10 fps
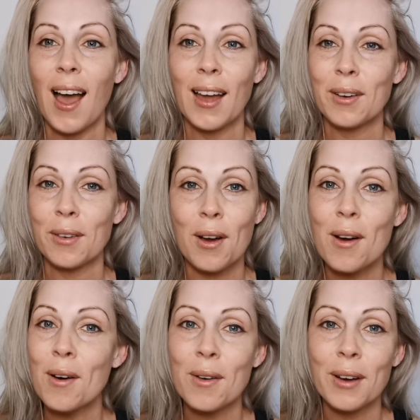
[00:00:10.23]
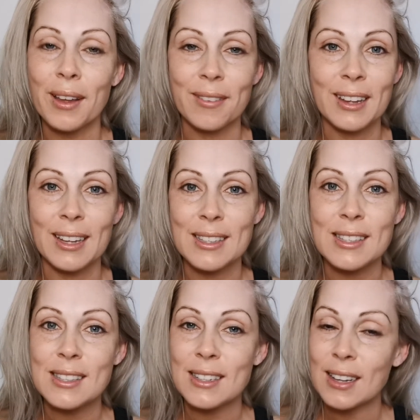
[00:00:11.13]
I don't know if
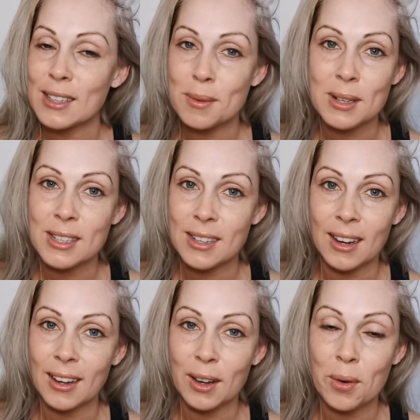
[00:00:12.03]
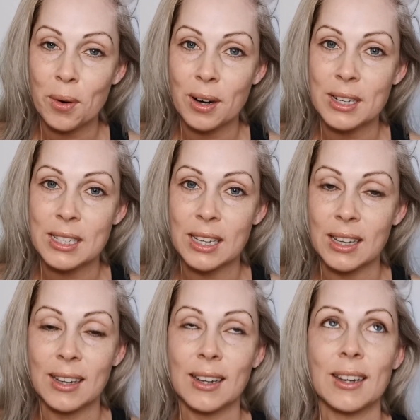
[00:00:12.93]
it's because we're stuck in
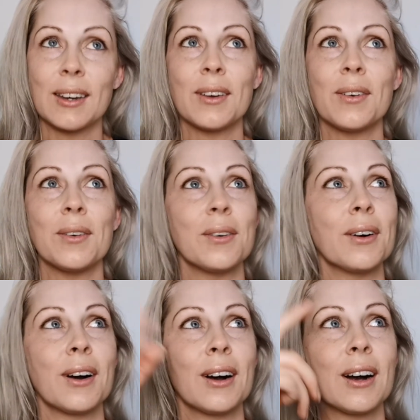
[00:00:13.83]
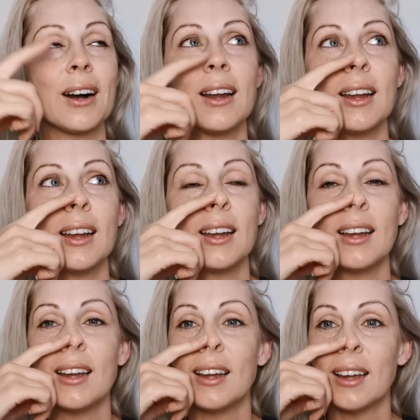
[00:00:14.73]
quarantine or
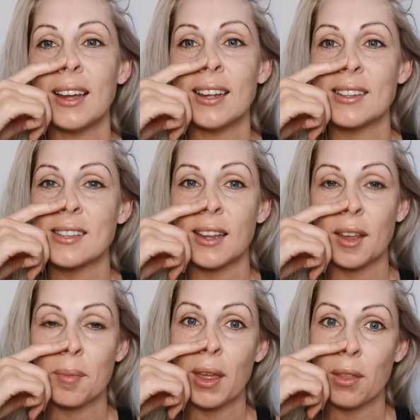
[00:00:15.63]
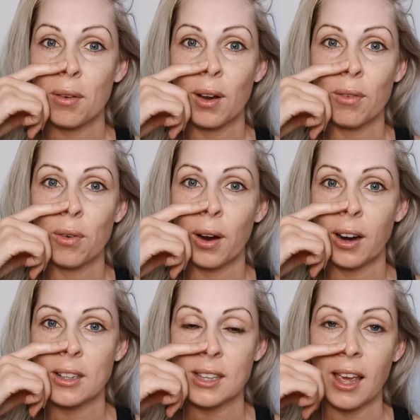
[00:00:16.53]
it's like my 3 or 4
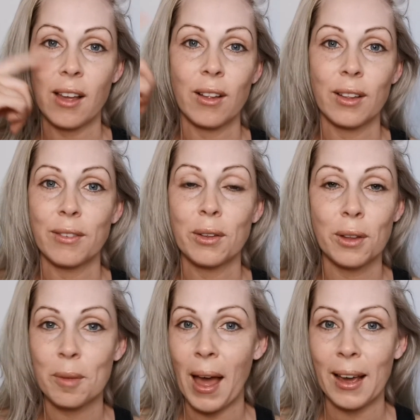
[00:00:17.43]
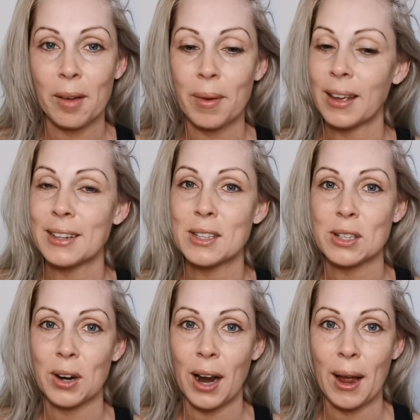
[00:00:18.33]
year cycle. If you look back at my
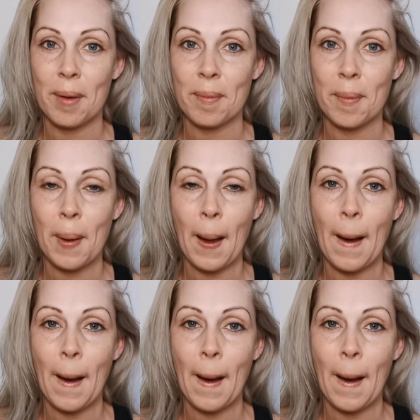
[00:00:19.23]
Instagram,